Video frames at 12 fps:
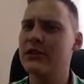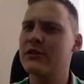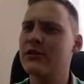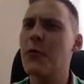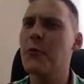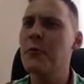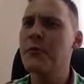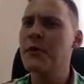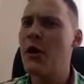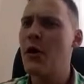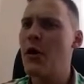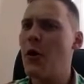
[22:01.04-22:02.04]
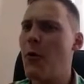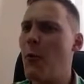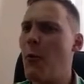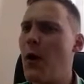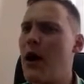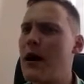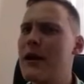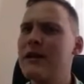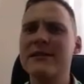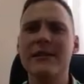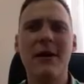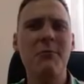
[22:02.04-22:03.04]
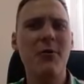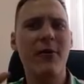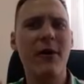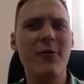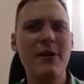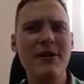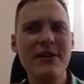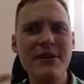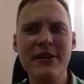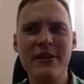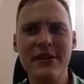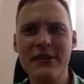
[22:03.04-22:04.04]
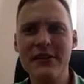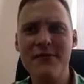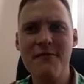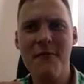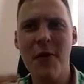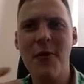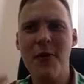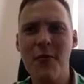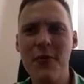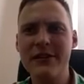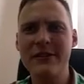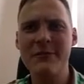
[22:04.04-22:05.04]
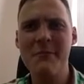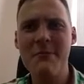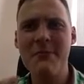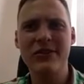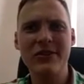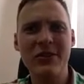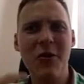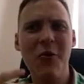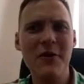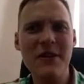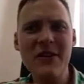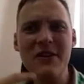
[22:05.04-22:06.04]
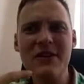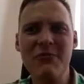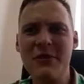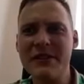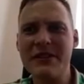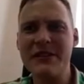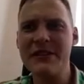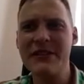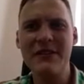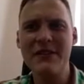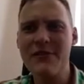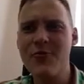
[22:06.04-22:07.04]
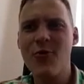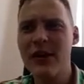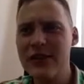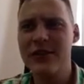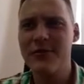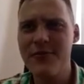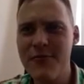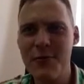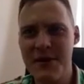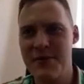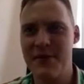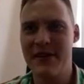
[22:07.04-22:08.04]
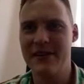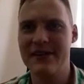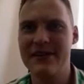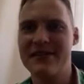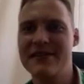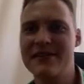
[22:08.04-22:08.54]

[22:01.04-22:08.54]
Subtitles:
So why some of our Indian followers may be so interested in Russian food events?